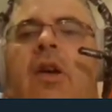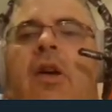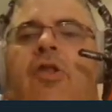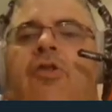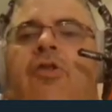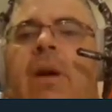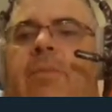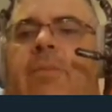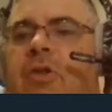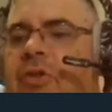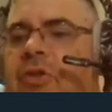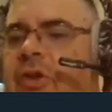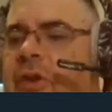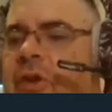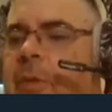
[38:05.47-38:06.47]
Chapter
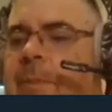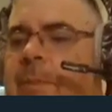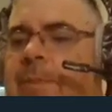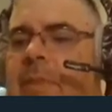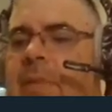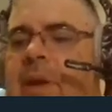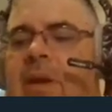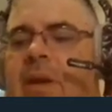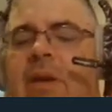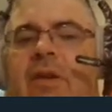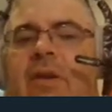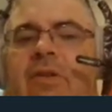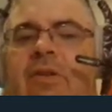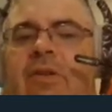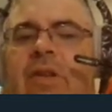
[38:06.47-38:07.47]
2.
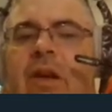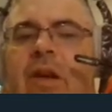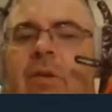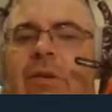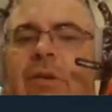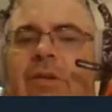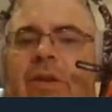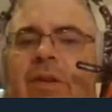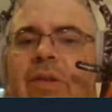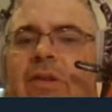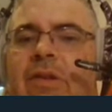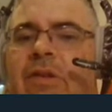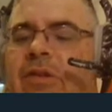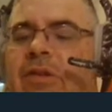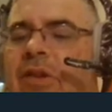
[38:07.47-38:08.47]
Secrets in the
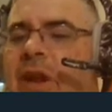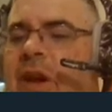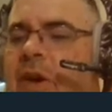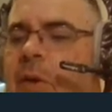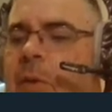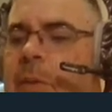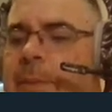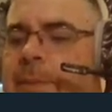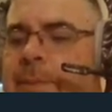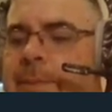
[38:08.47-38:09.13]
Snow.